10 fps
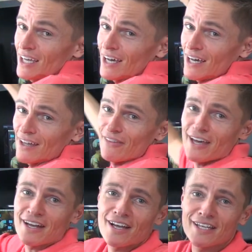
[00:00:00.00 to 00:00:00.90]

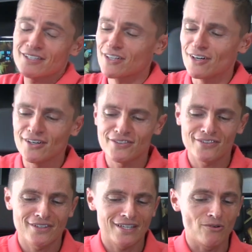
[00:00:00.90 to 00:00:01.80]
that I got,
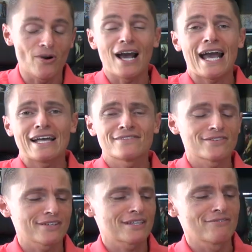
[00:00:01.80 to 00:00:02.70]
or I had
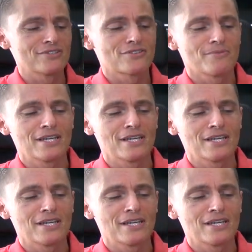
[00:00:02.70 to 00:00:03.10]
given to